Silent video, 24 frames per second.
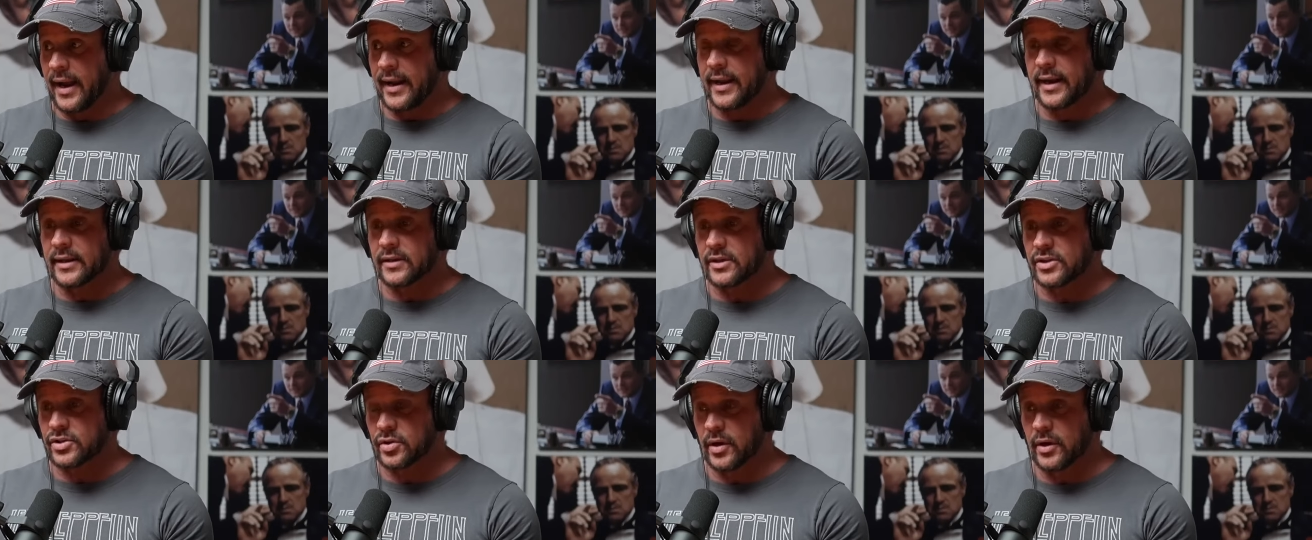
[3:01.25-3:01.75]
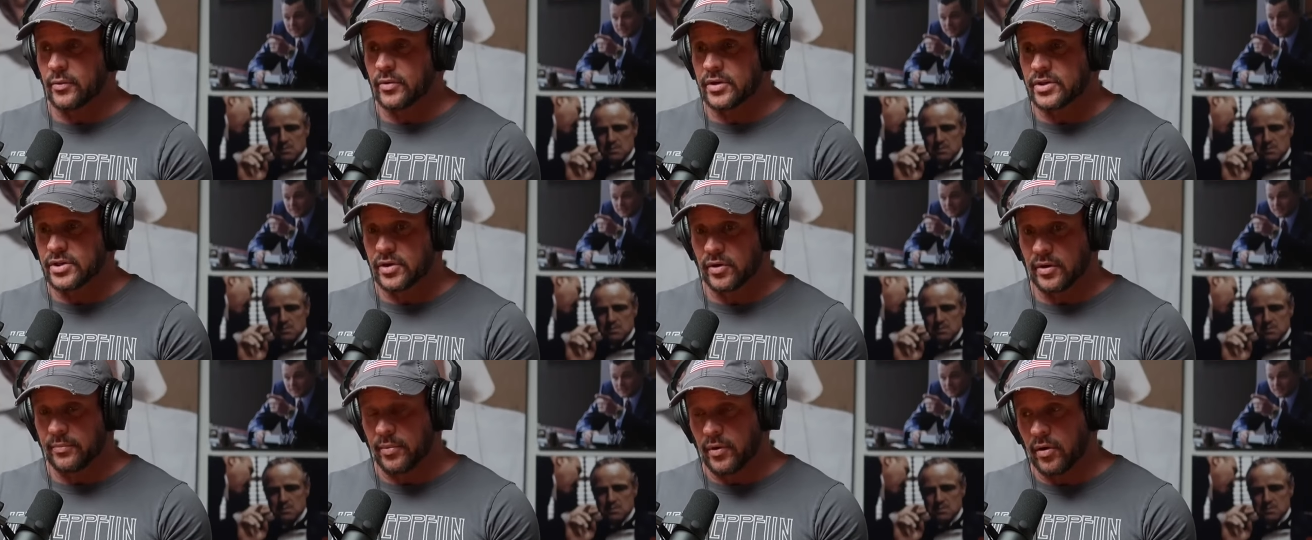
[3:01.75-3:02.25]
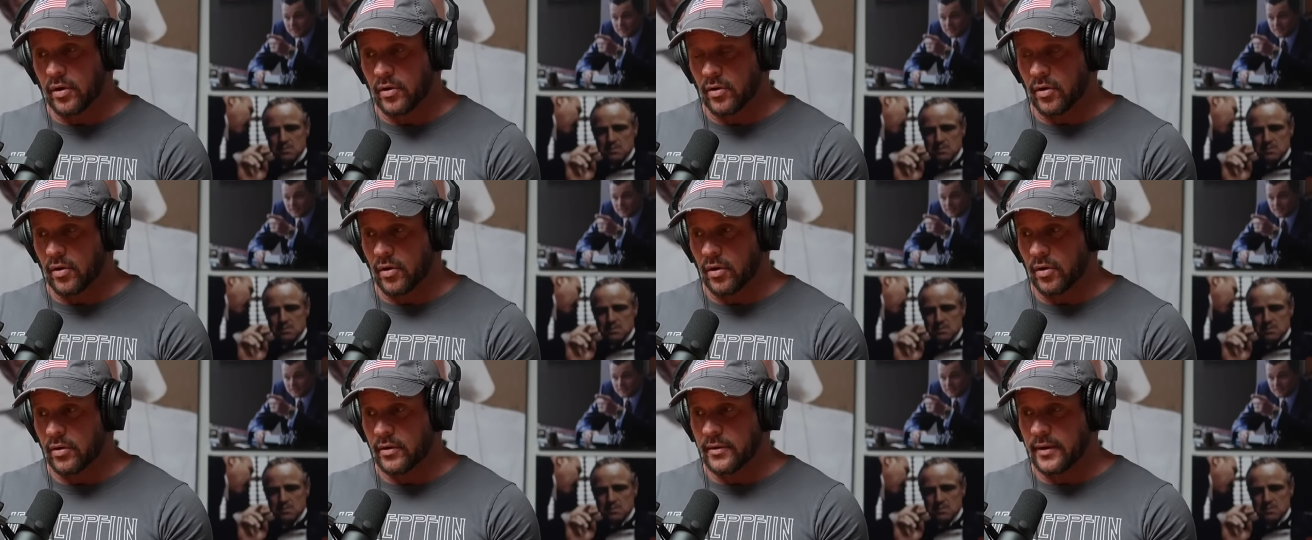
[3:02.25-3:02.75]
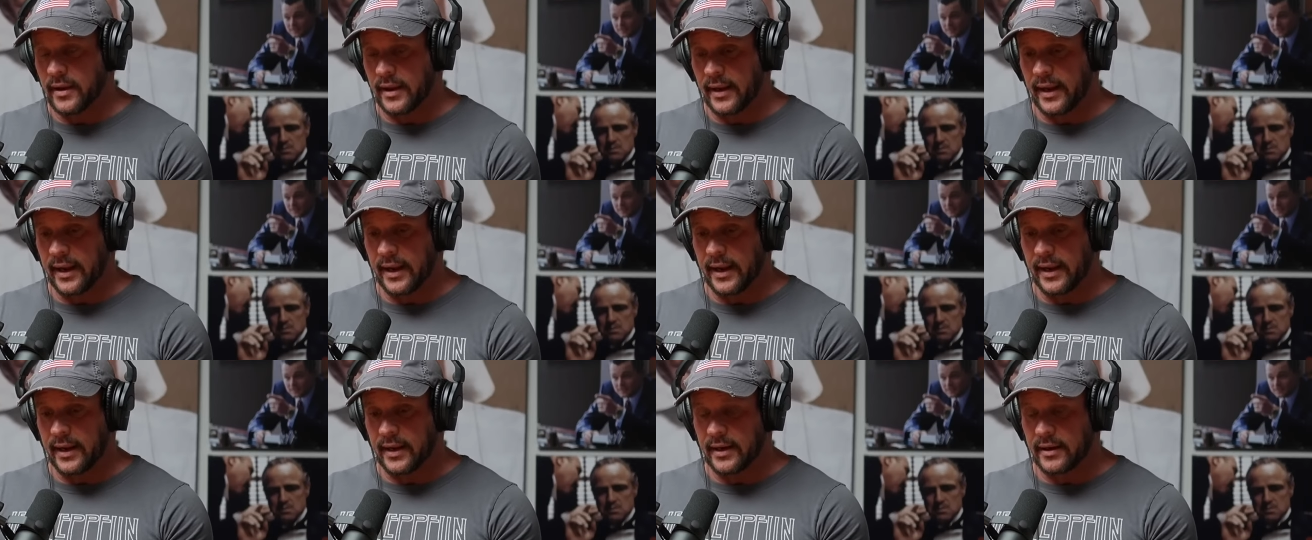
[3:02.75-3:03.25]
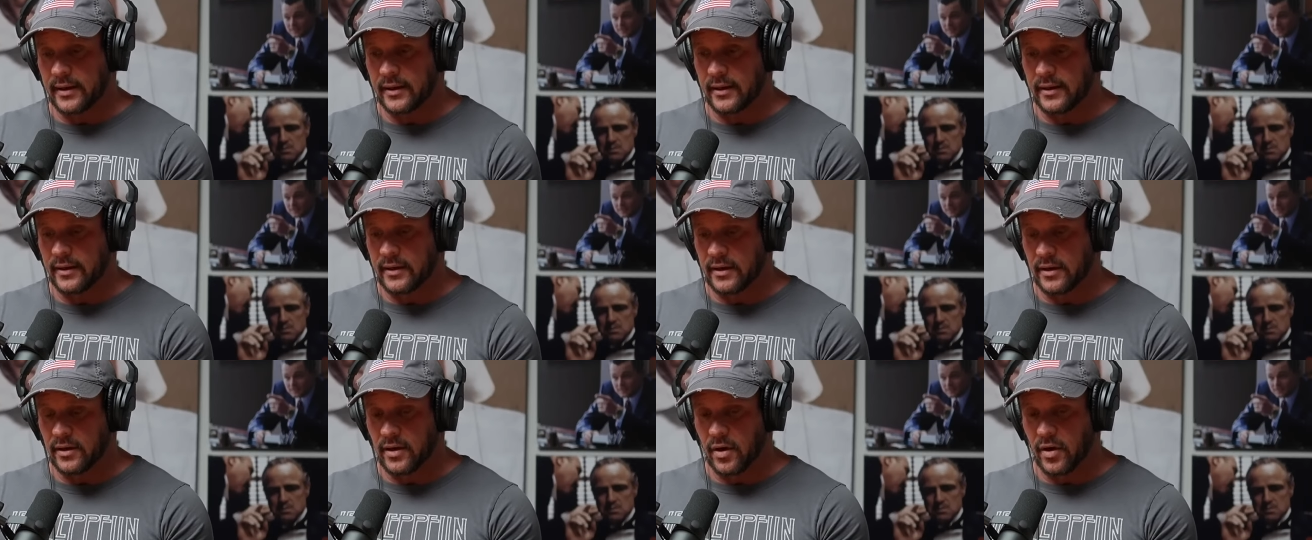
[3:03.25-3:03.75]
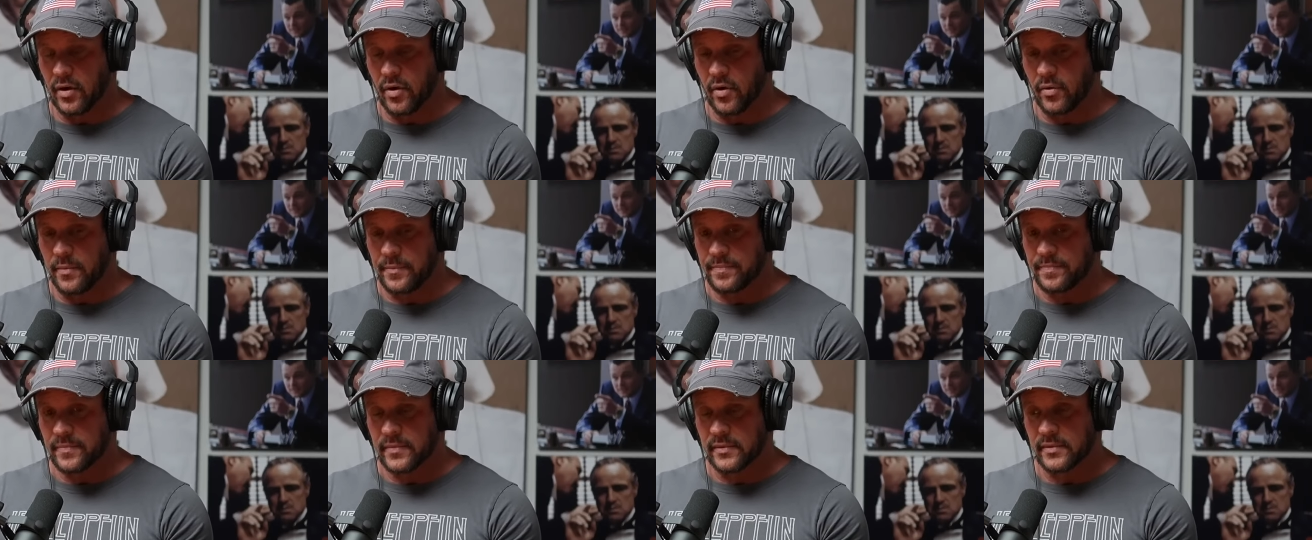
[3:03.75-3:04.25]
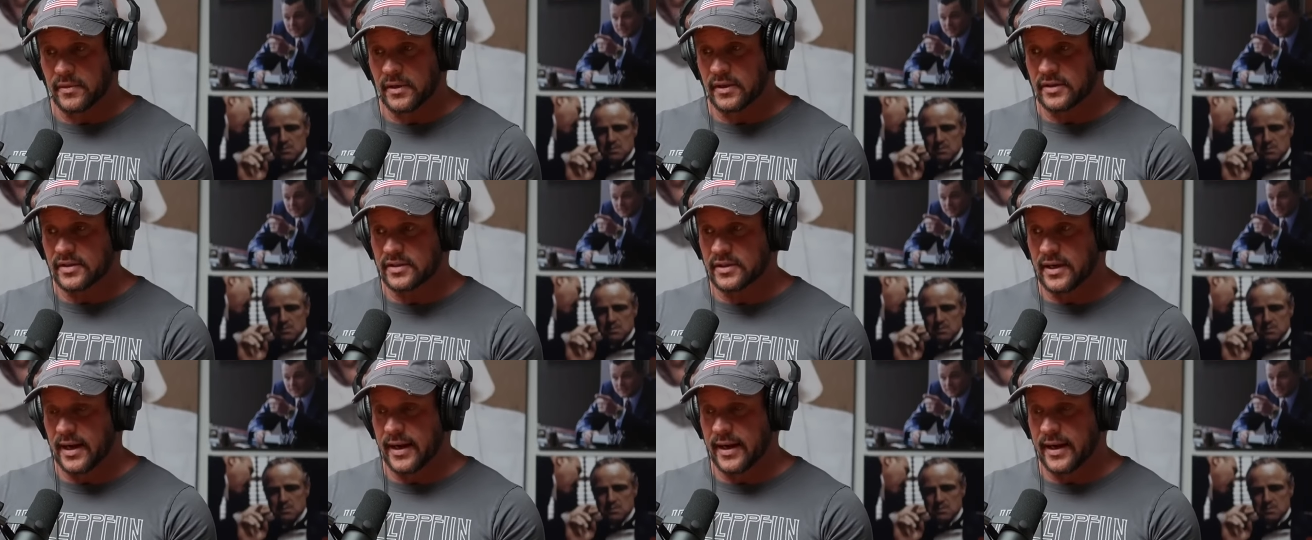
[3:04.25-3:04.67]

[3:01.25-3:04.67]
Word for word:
Speaker 1: I got to train with Jerry Barnhart, and, you know, this